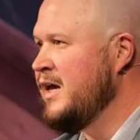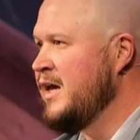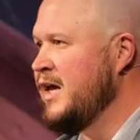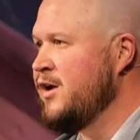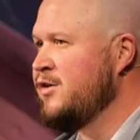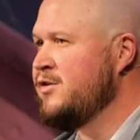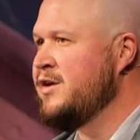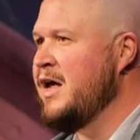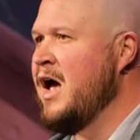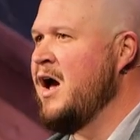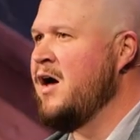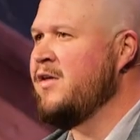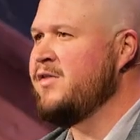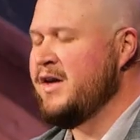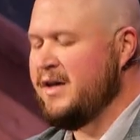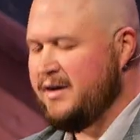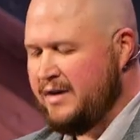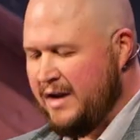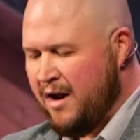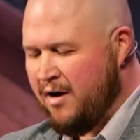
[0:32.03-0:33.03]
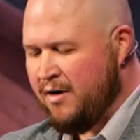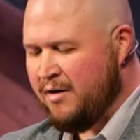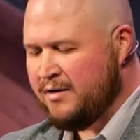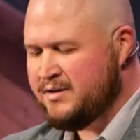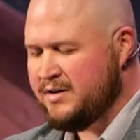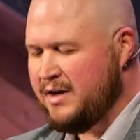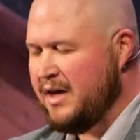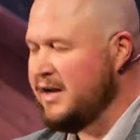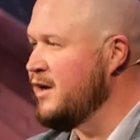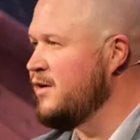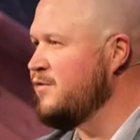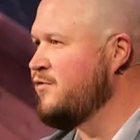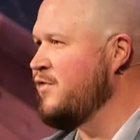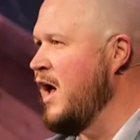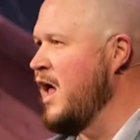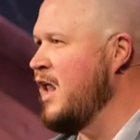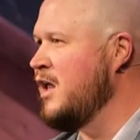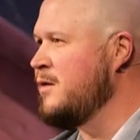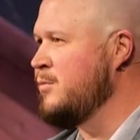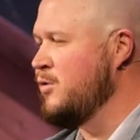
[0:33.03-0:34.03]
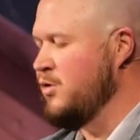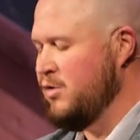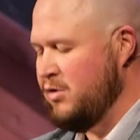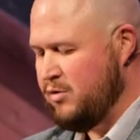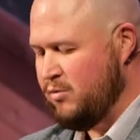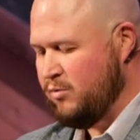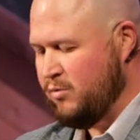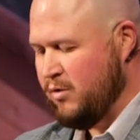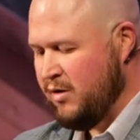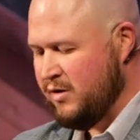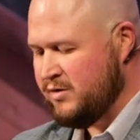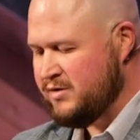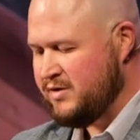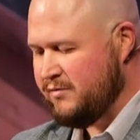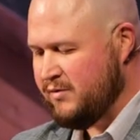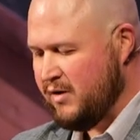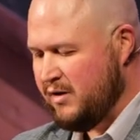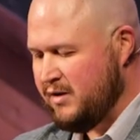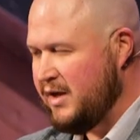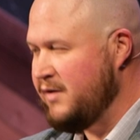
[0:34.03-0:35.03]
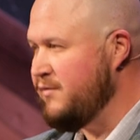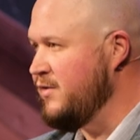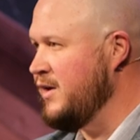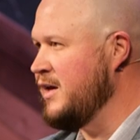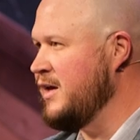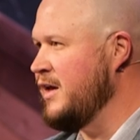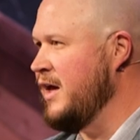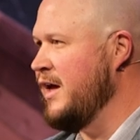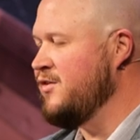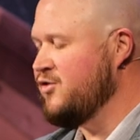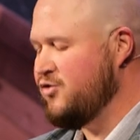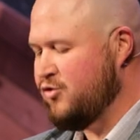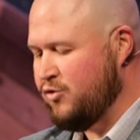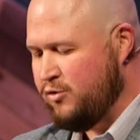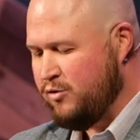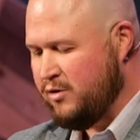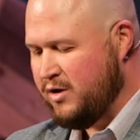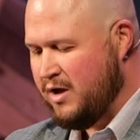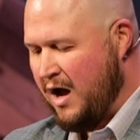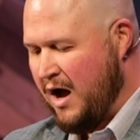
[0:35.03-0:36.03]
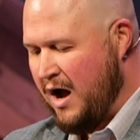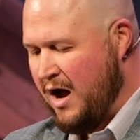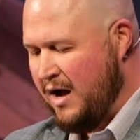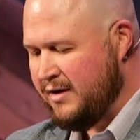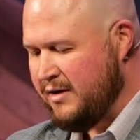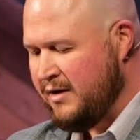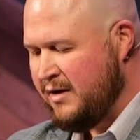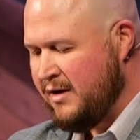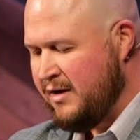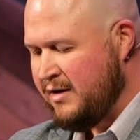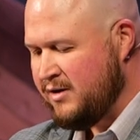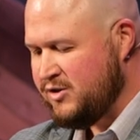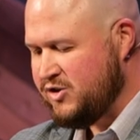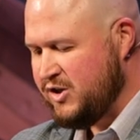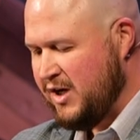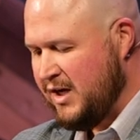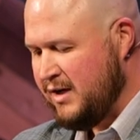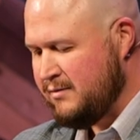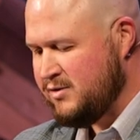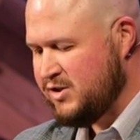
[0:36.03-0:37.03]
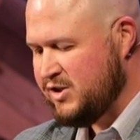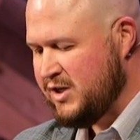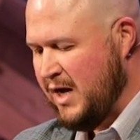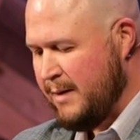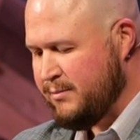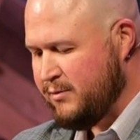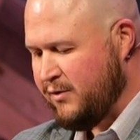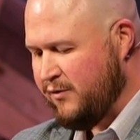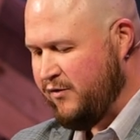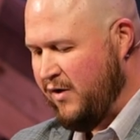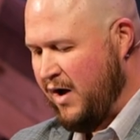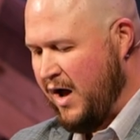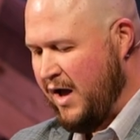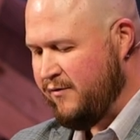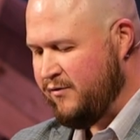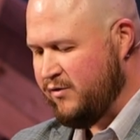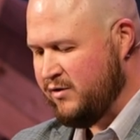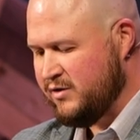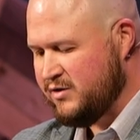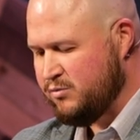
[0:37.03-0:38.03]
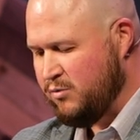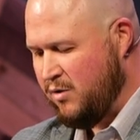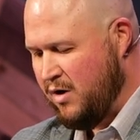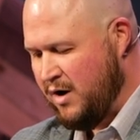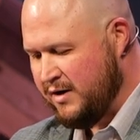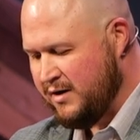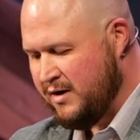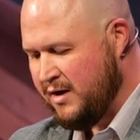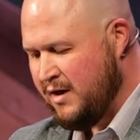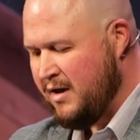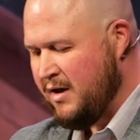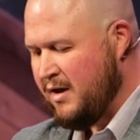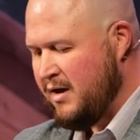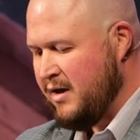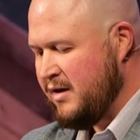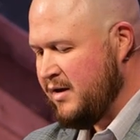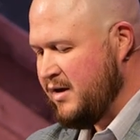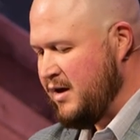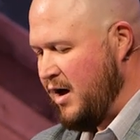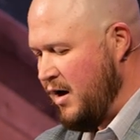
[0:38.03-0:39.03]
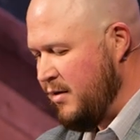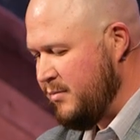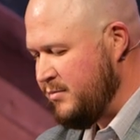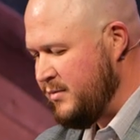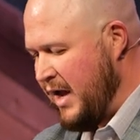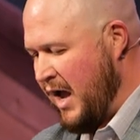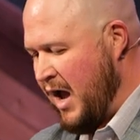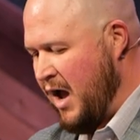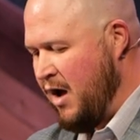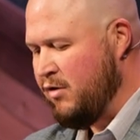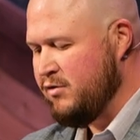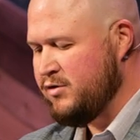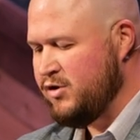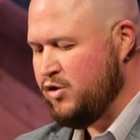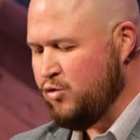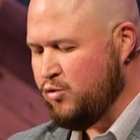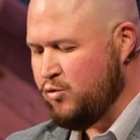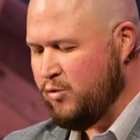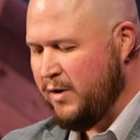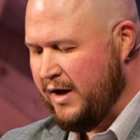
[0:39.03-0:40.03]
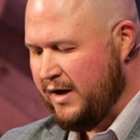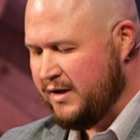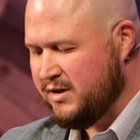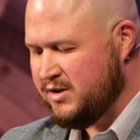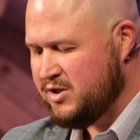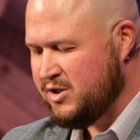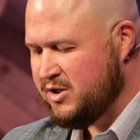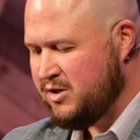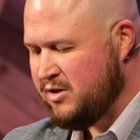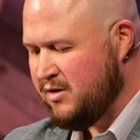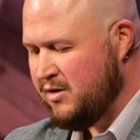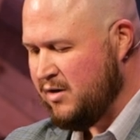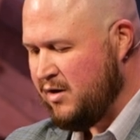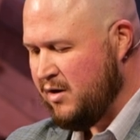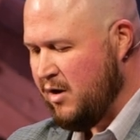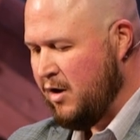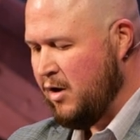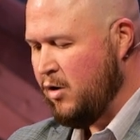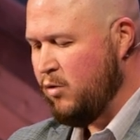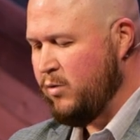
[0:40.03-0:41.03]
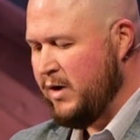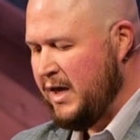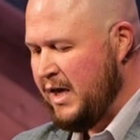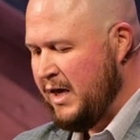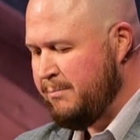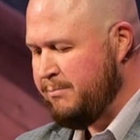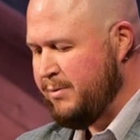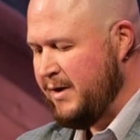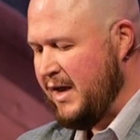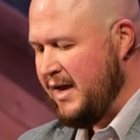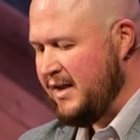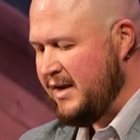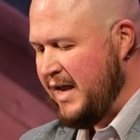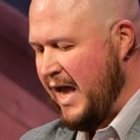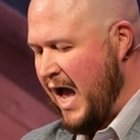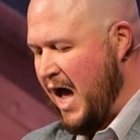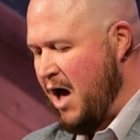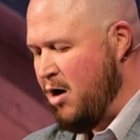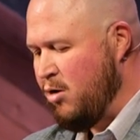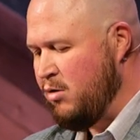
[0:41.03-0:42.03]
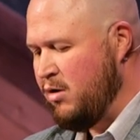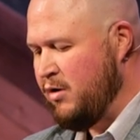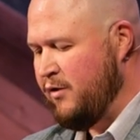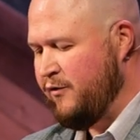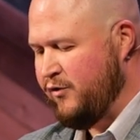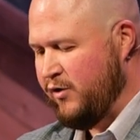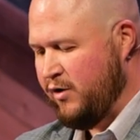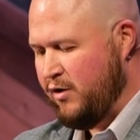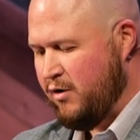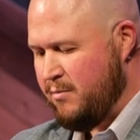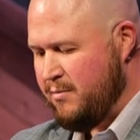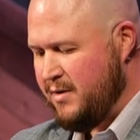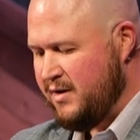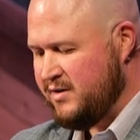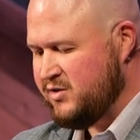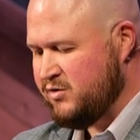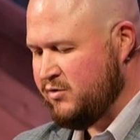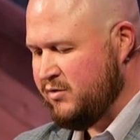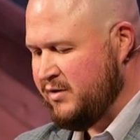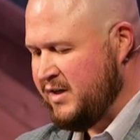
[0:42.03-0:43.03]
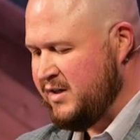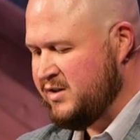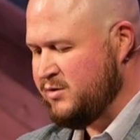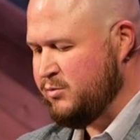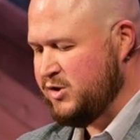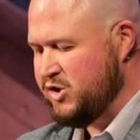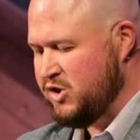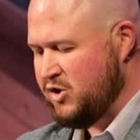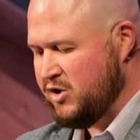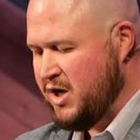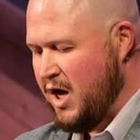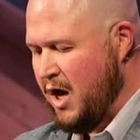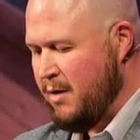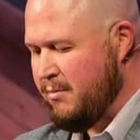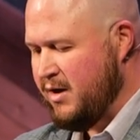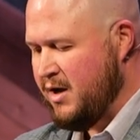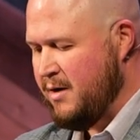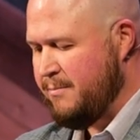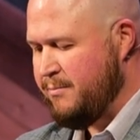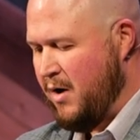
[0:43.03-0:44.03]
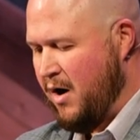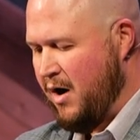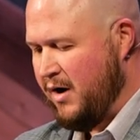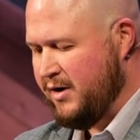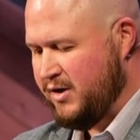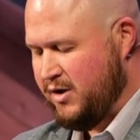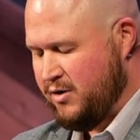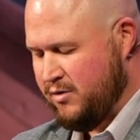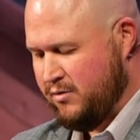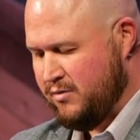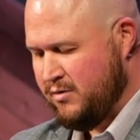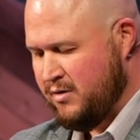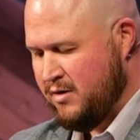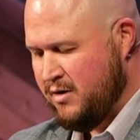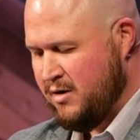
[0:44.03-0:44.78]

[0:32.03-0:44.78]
Hear now the inerrant and infallible words of the living and true God. James chapter 5 verse 1. Come now, you rich, weep and howl for your miseries which are coming upon you.